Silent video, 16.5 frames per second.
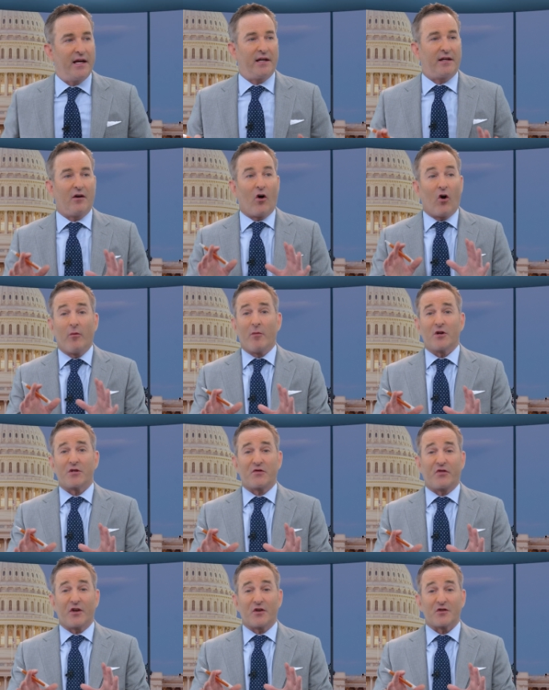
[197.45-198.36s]
It
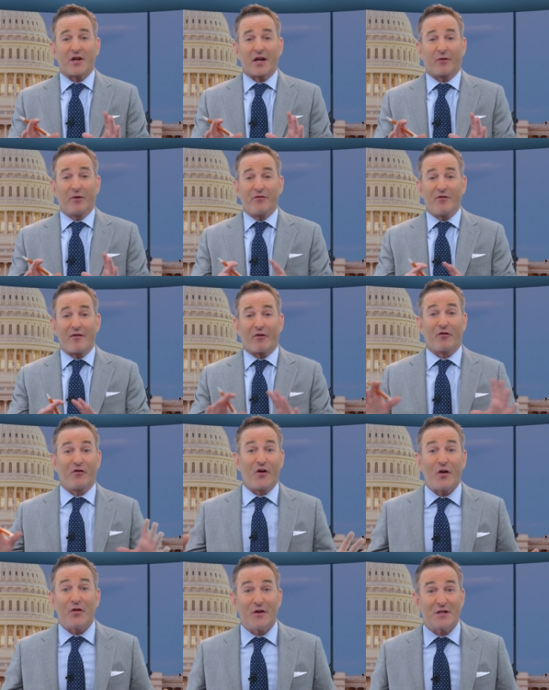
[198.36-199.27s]
almost feels like we've never
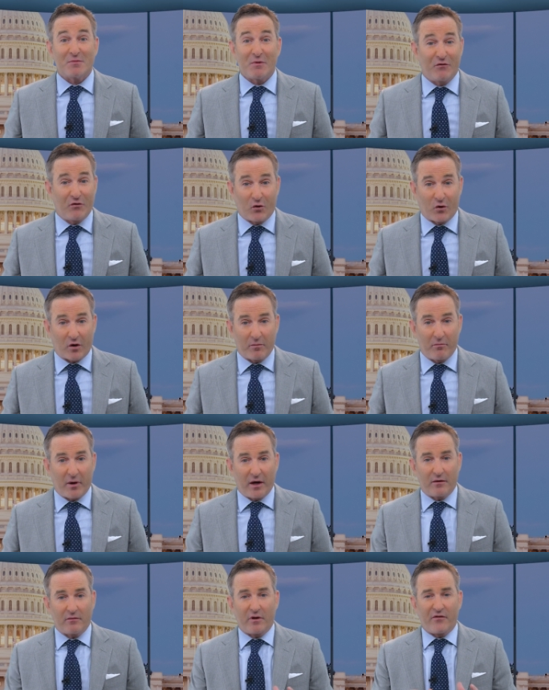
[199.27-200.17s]
felt this before,
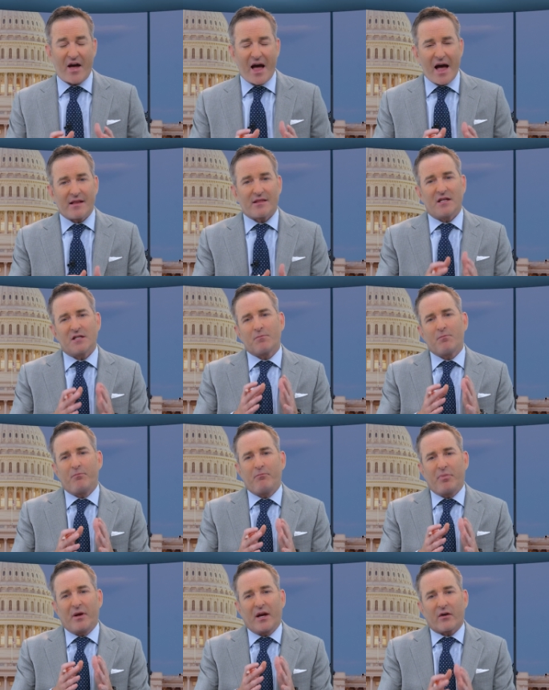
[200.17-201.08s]
but we've had these
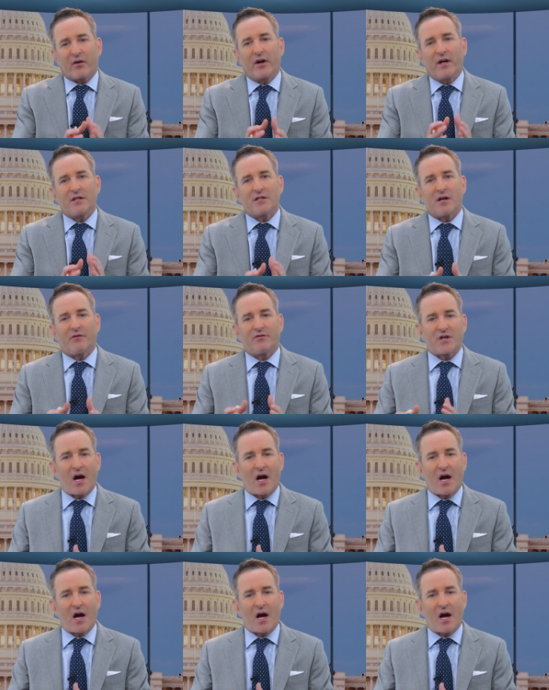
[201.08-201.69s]
periods of